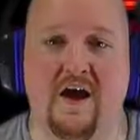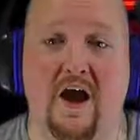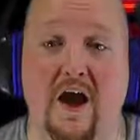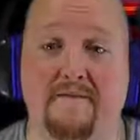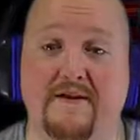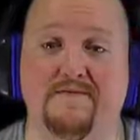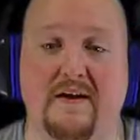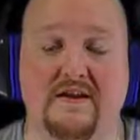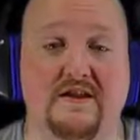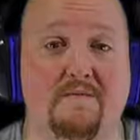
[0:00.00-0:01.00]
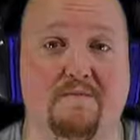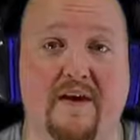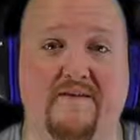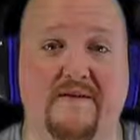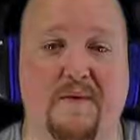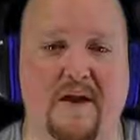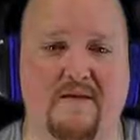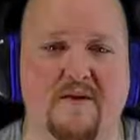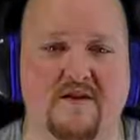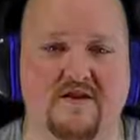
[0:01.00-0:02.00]
I'm expecting some big
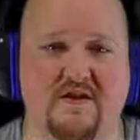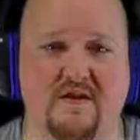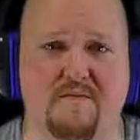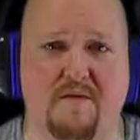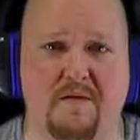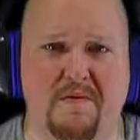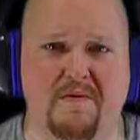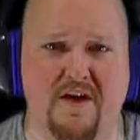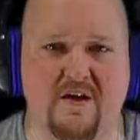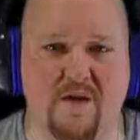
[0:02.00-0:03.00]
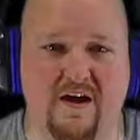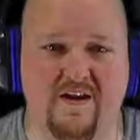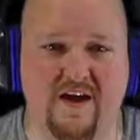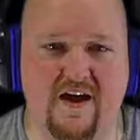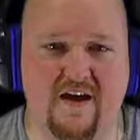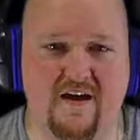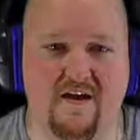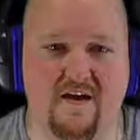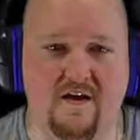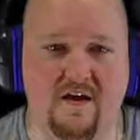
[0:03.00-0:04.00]
spider monster. Probably pretty quick at that.
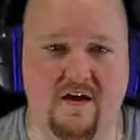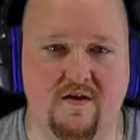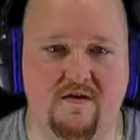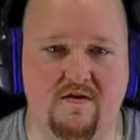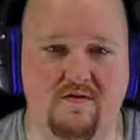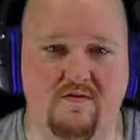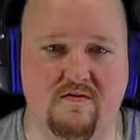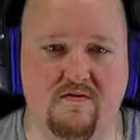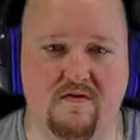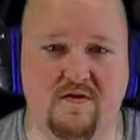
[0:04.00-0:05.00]
Ooh.